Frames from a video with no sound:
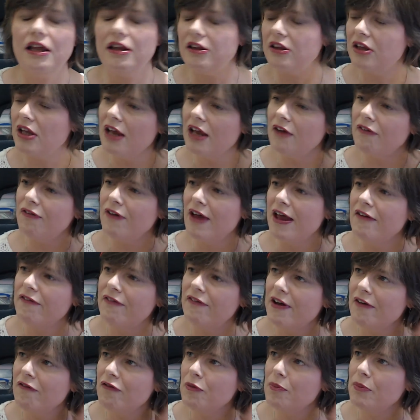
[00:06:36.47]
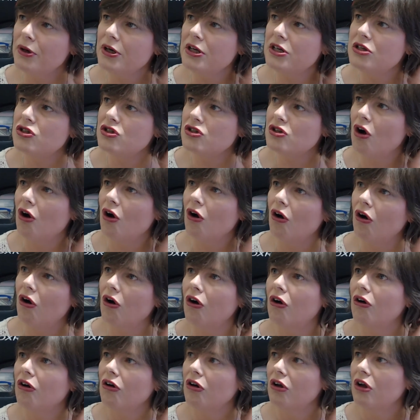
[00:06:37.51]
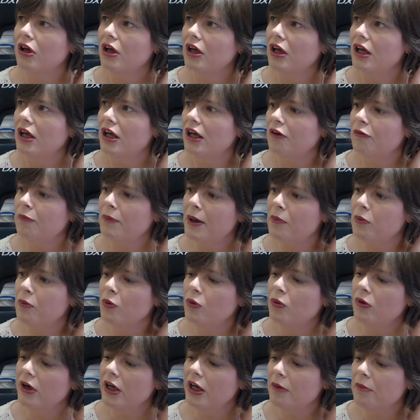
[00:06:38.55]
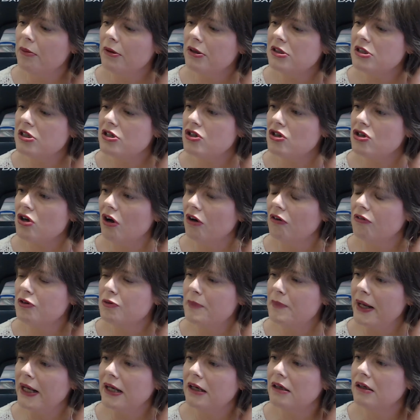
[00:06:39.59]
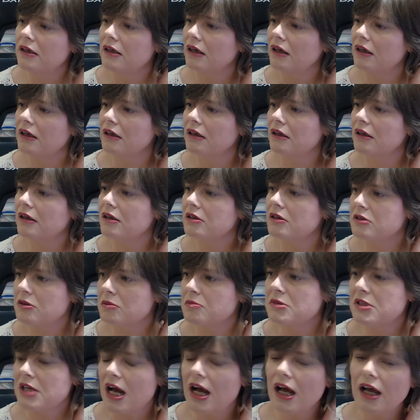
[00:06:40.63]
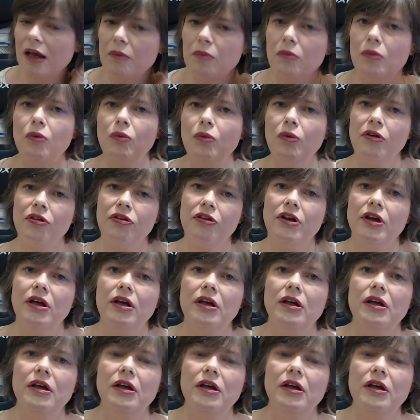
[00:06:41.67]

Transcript: if everybody saw, if people were able to sort of spend some time with a